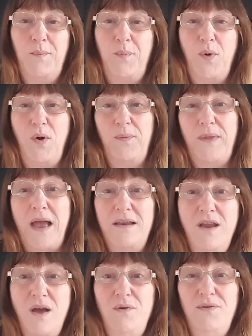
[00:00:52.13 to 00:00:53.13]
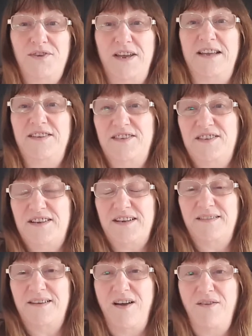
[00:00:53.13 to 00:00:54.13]
But I noticed
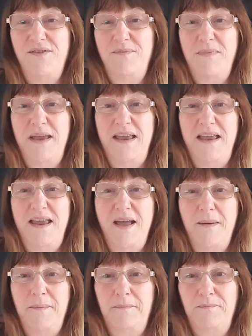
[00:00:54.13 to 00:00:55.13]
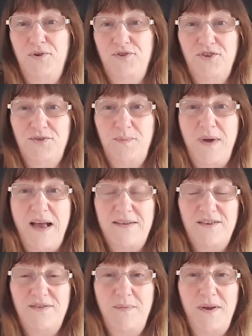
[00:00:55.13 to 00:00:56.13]
on my Brussels
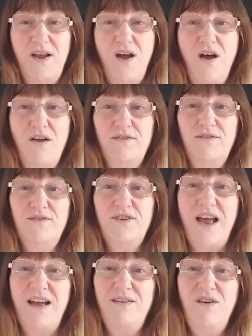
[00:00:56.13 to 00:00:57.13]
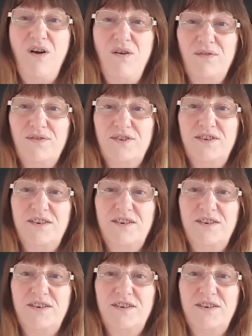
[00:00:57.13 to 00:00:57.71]
sprouts to my gardens, I've got